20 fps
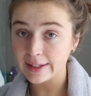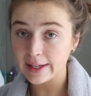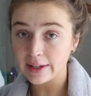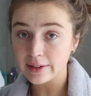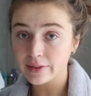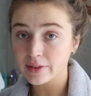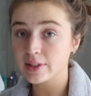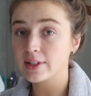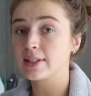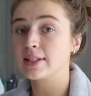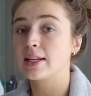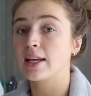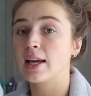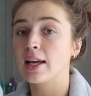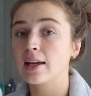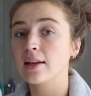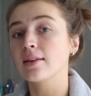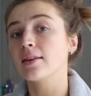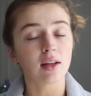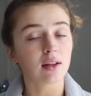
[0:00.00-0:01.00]
yet for the
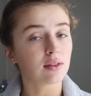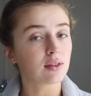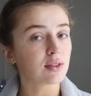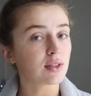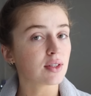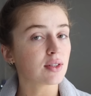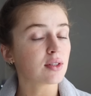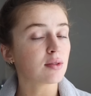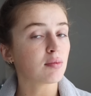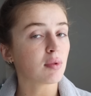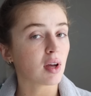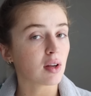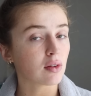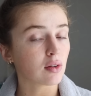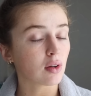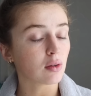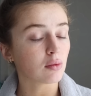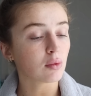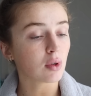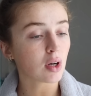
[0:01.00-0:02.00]
day, and necklaces
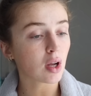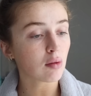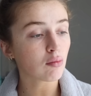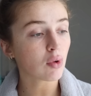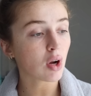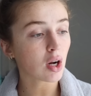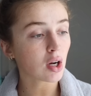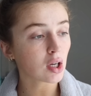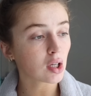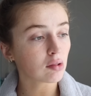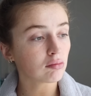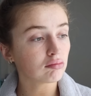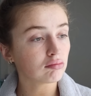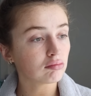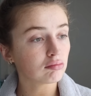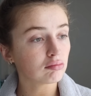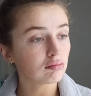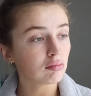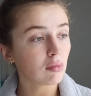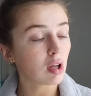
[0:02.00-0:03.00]
depend on what I'm wearing
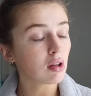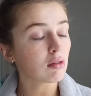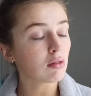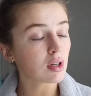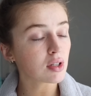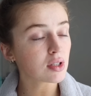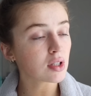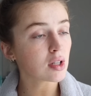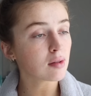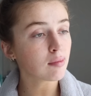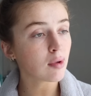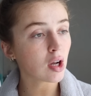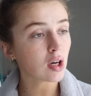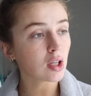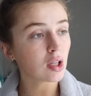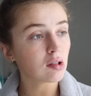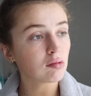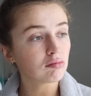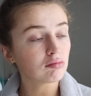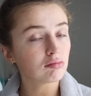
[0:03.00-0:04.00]
on the rest of the
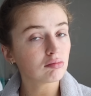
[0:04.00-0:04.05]
body.